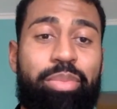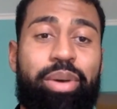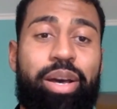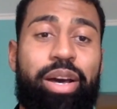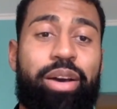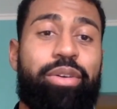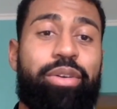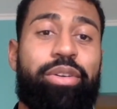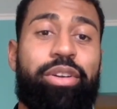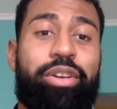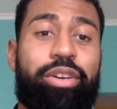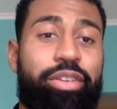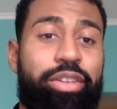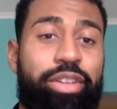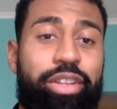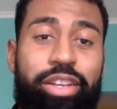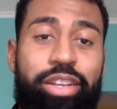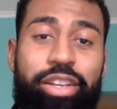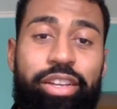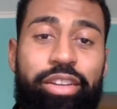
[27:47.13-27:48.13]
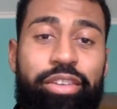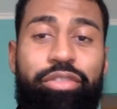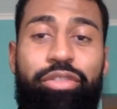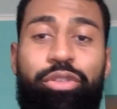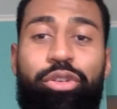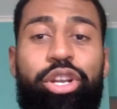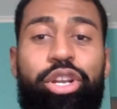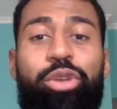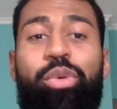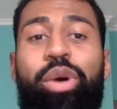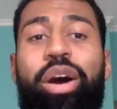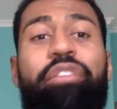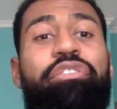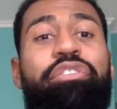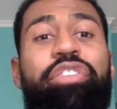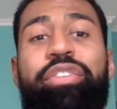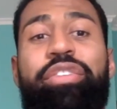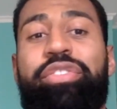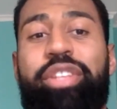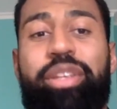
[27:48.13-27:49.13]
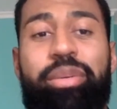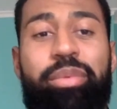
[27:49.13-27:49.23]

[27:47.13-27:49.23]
I don't know, 41-50